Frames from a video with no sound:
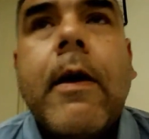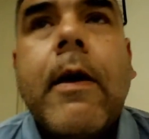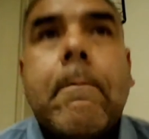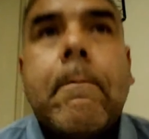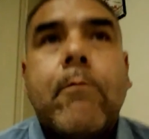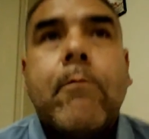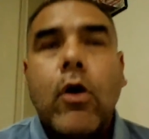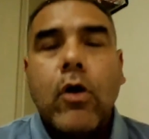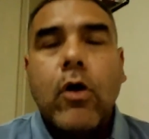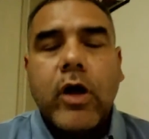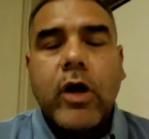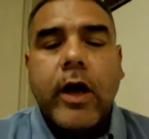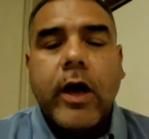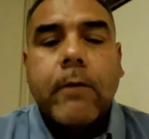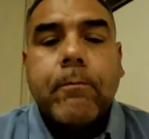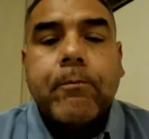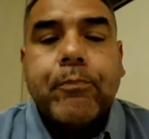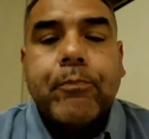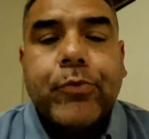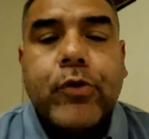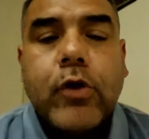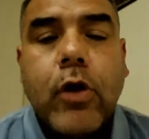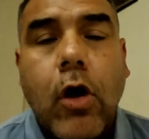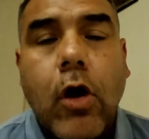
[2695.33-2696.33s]
Okay,
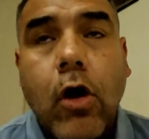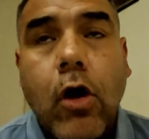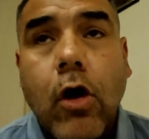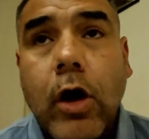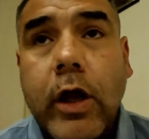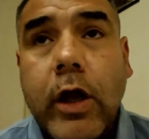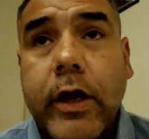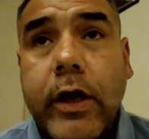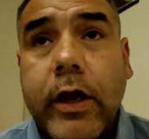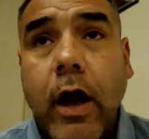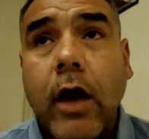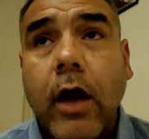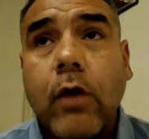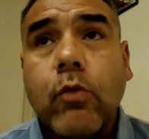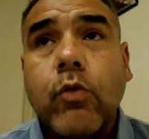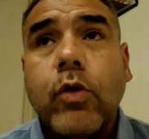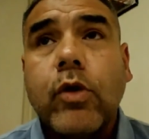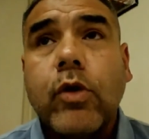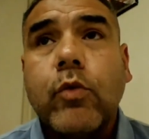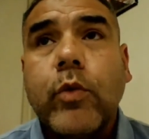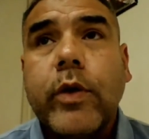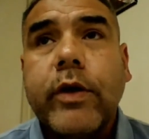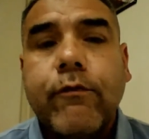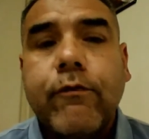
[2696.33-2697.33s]
early on
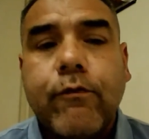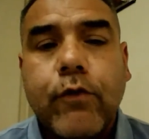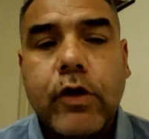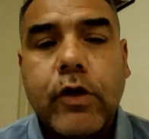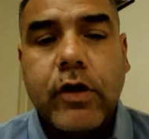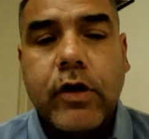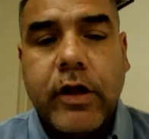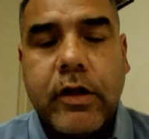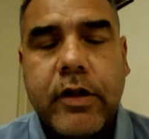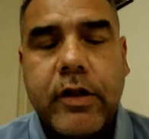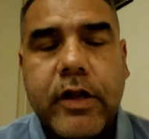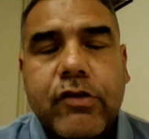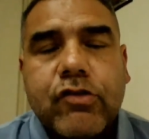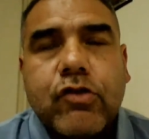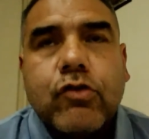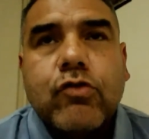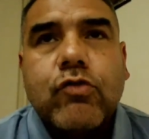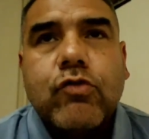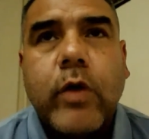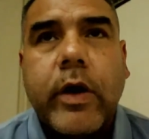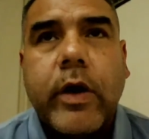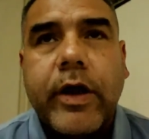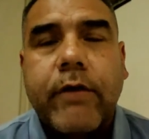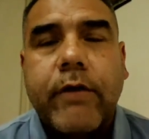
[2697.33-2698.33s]
when we first, and this is
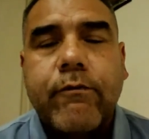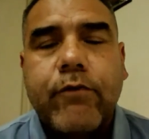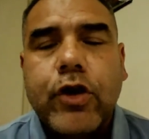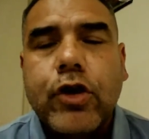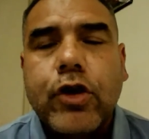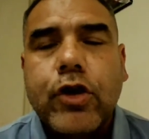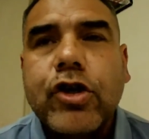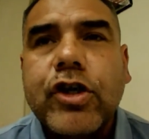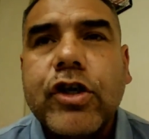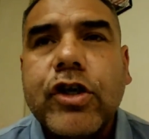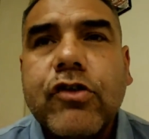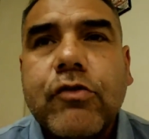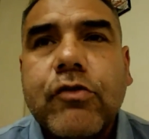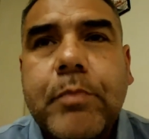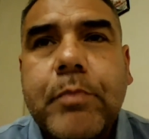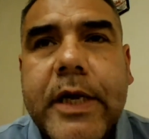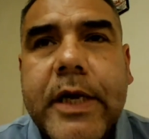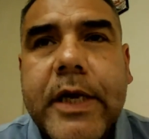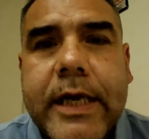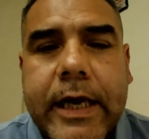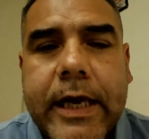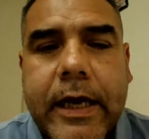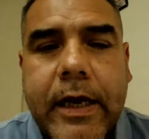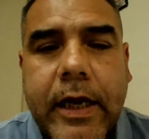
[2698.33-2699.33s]
why, if you're just
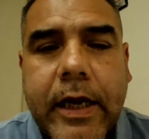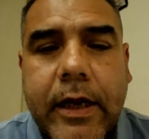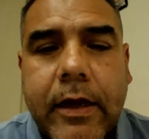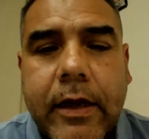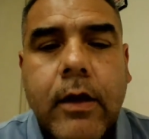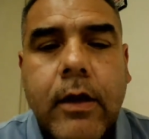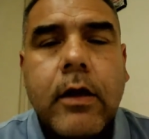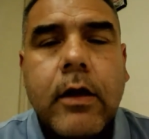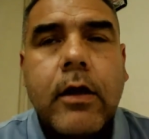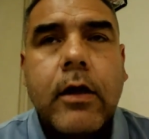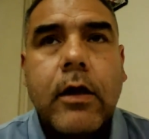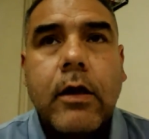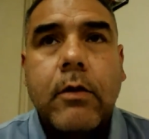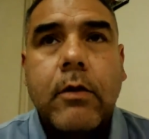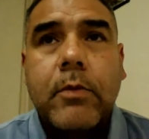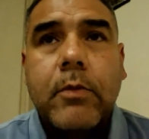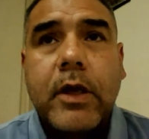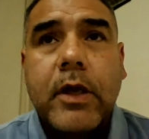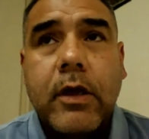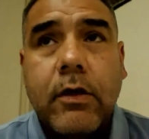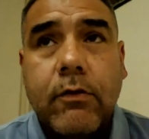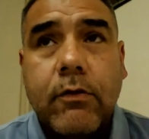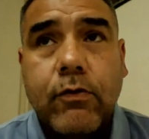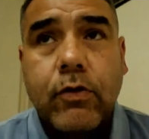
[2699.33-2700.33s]
beginning, let me
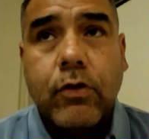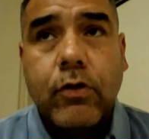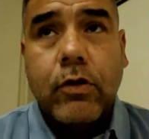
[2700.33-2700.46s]
give you a